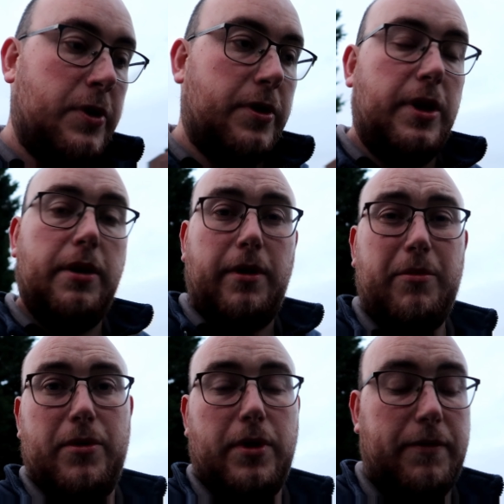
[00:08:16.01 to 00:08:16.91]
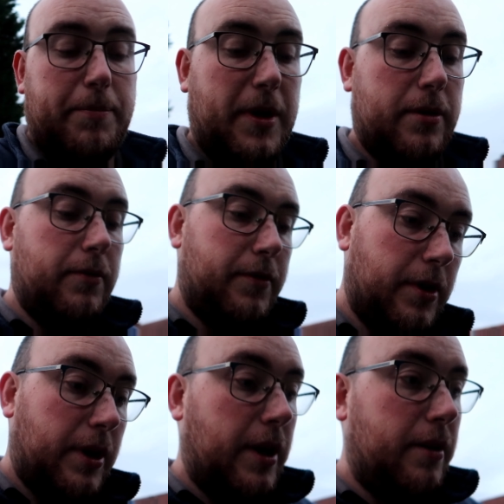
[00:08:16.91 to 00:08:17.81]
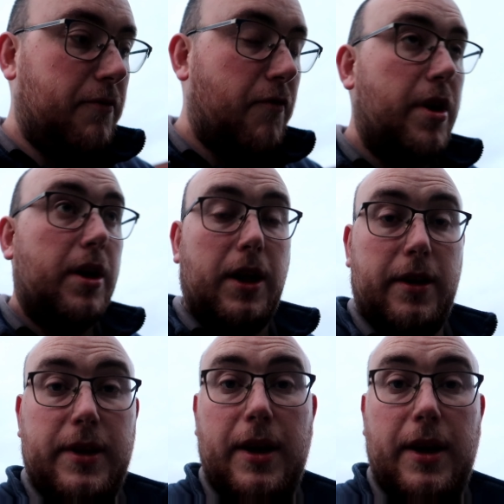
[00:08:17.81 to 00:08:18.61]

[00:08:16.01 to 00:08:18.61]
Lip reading: yeah, then we're going to have to pack up for the day. I didn't realise